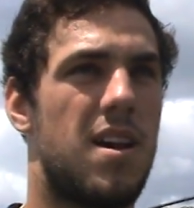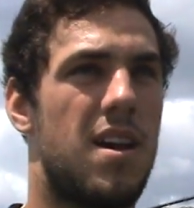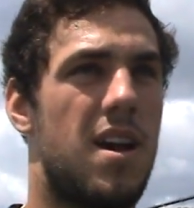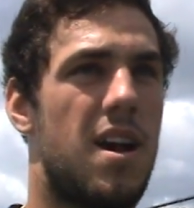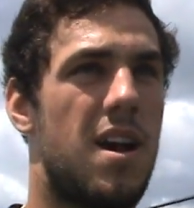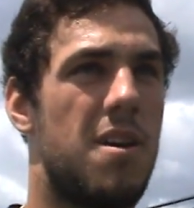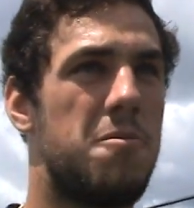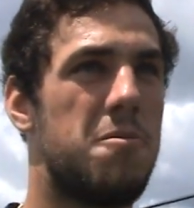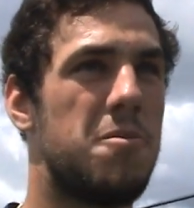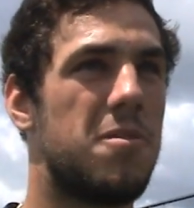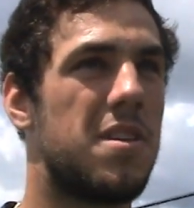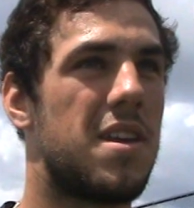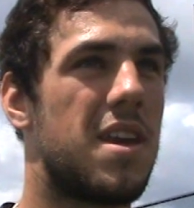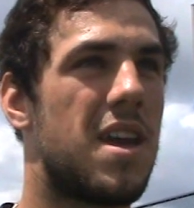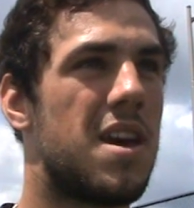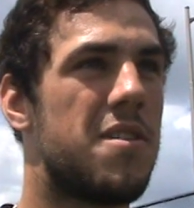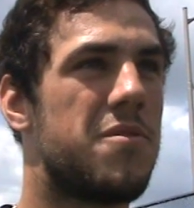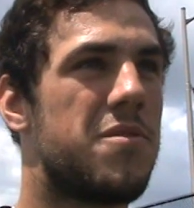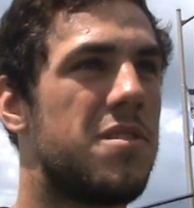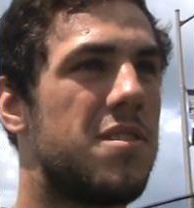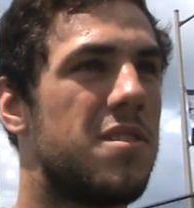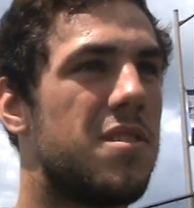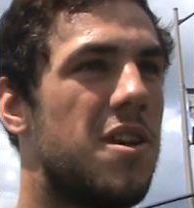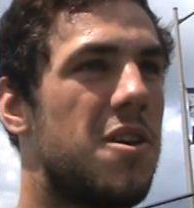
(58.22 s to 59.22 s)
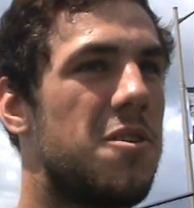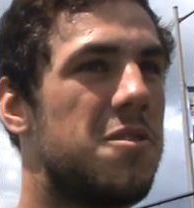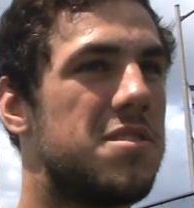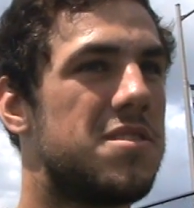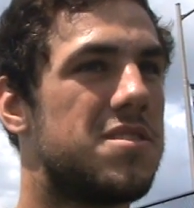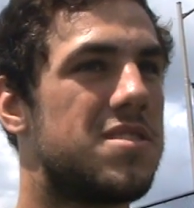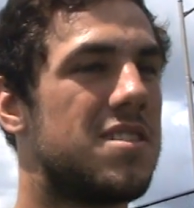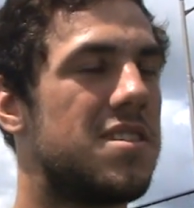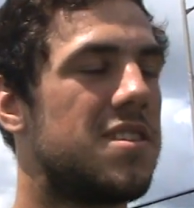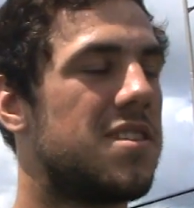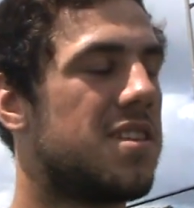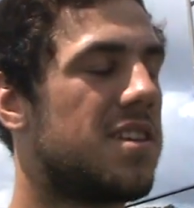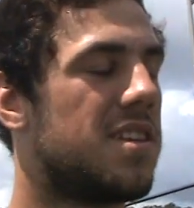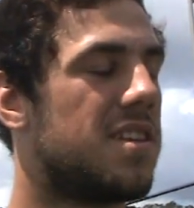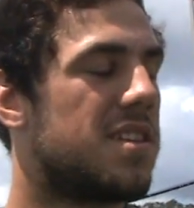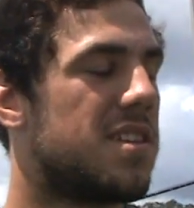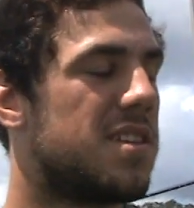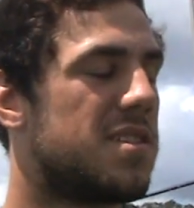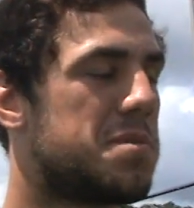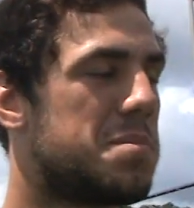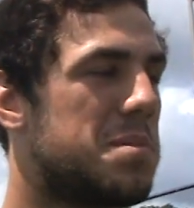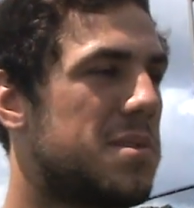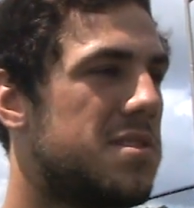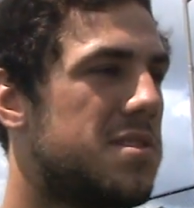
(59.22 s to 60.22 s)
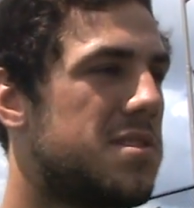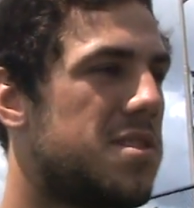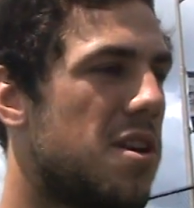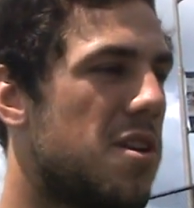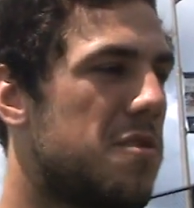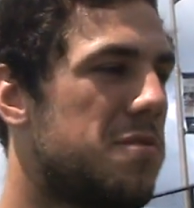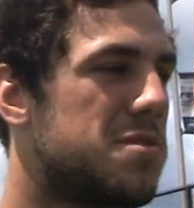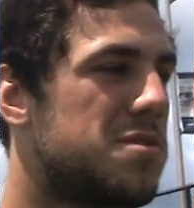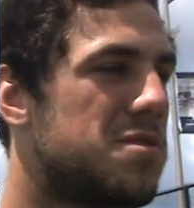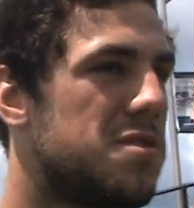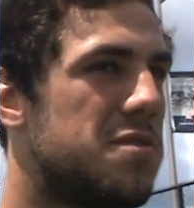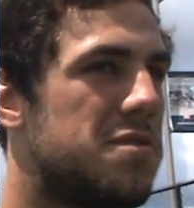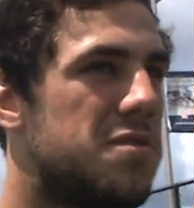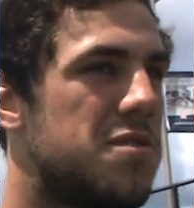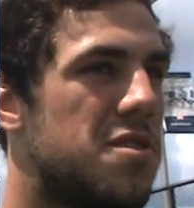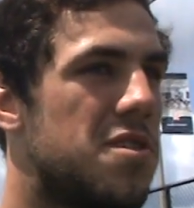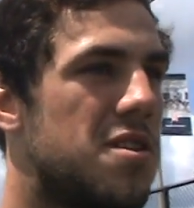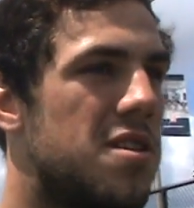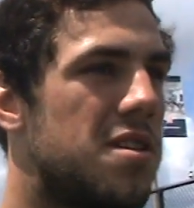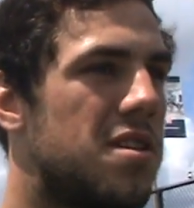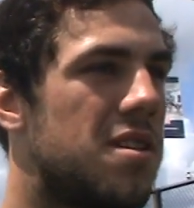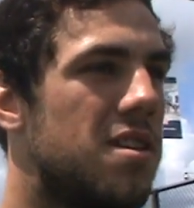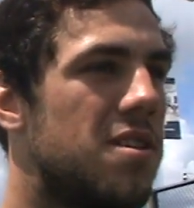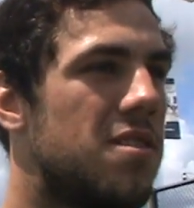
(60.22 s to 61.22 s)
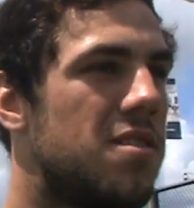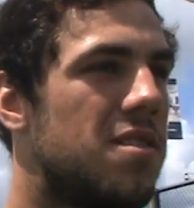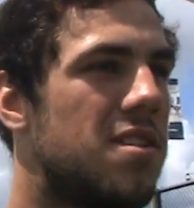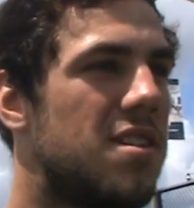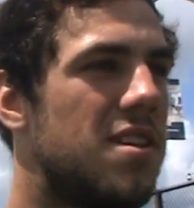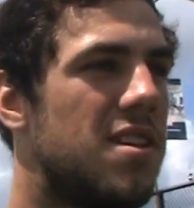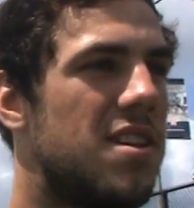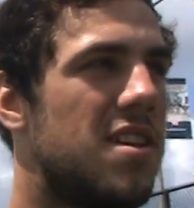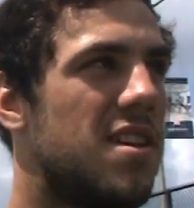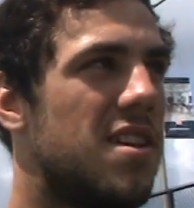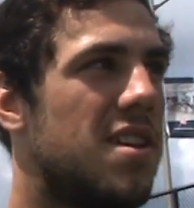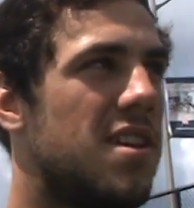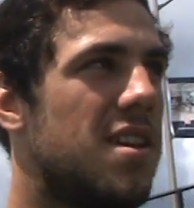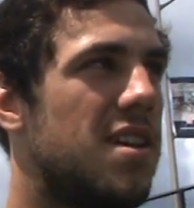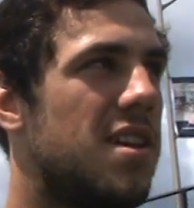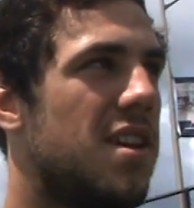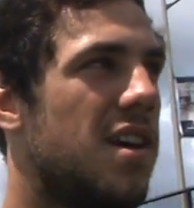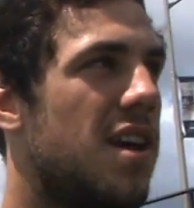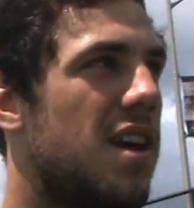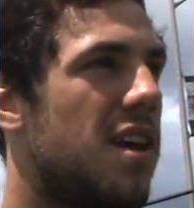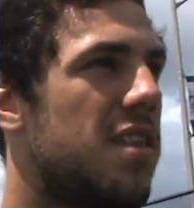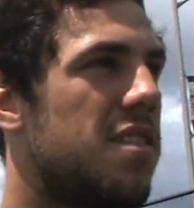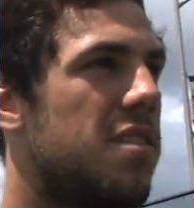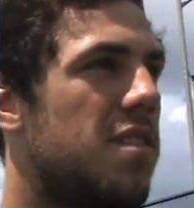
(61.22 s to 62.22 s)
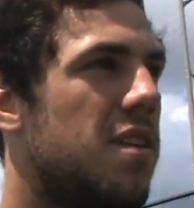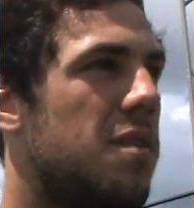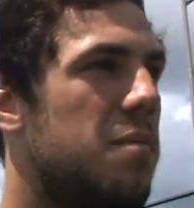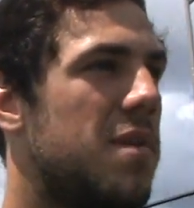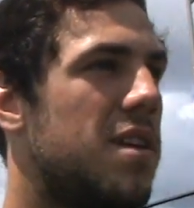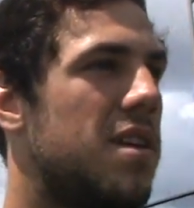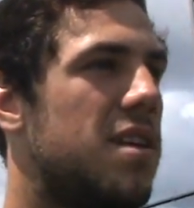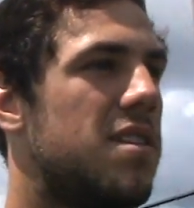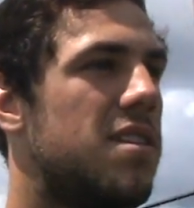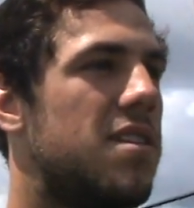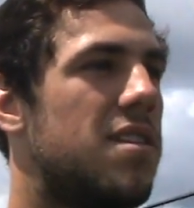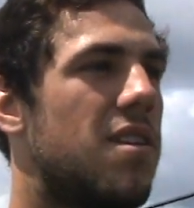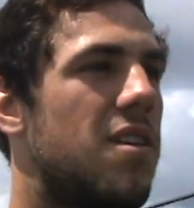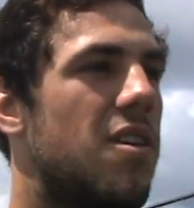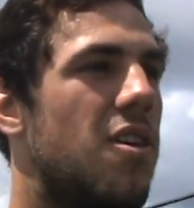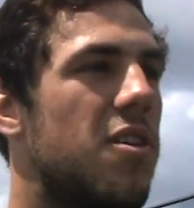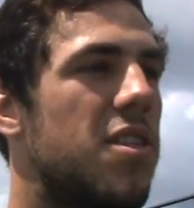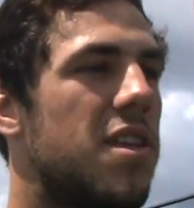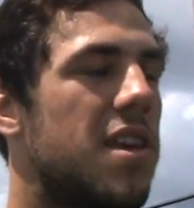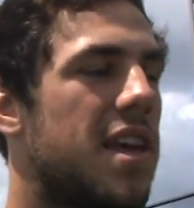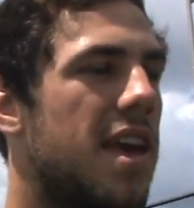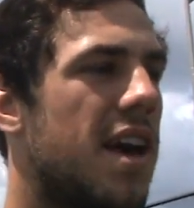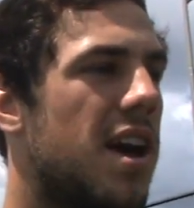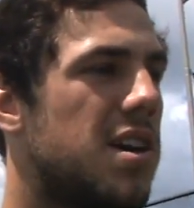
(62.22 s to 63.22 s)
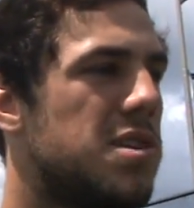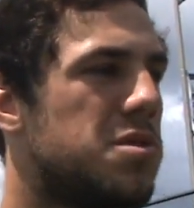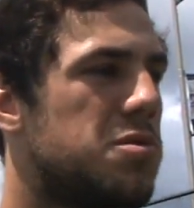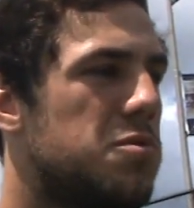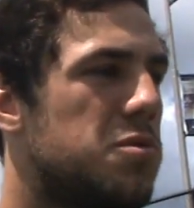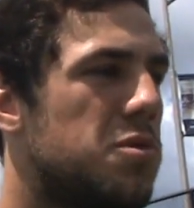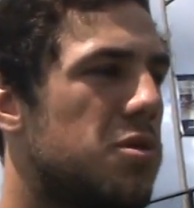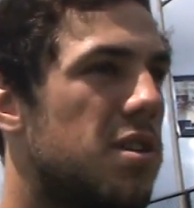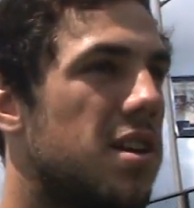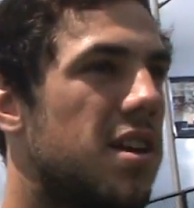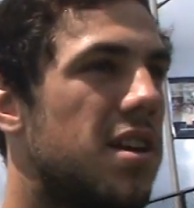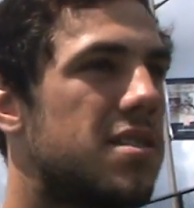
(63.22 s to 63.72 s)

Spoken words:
I really haven't noticed anything that's been tough so far, you know. I mean, all the guys are really